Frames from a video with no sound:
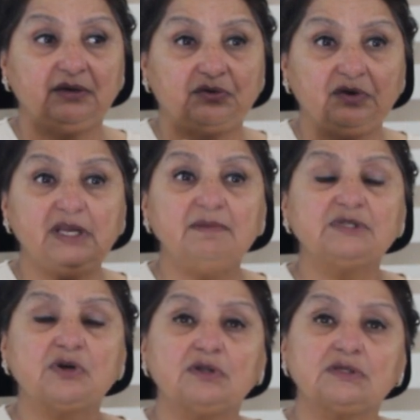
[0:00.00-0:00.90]

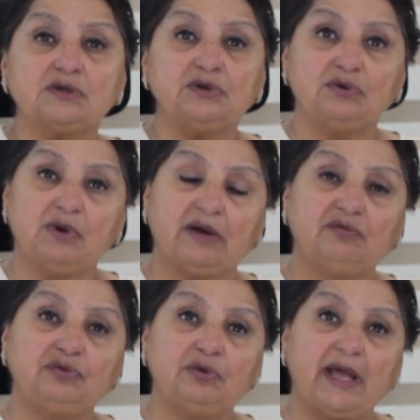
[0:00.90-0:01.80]
dreams also you
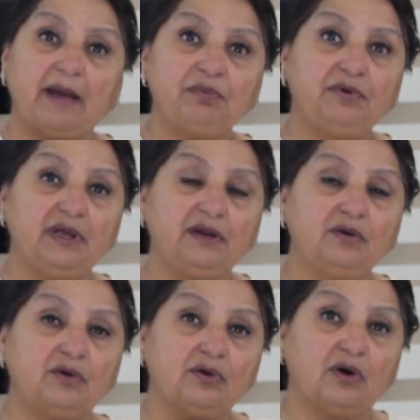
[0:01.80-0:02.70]
have to apprehend
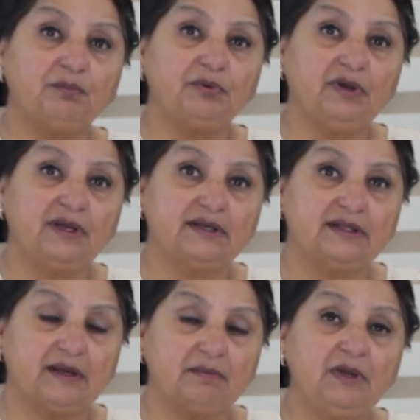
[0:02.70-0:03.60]
or comprehend
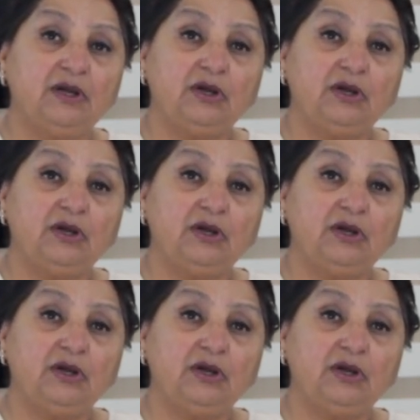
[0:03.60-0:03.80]
them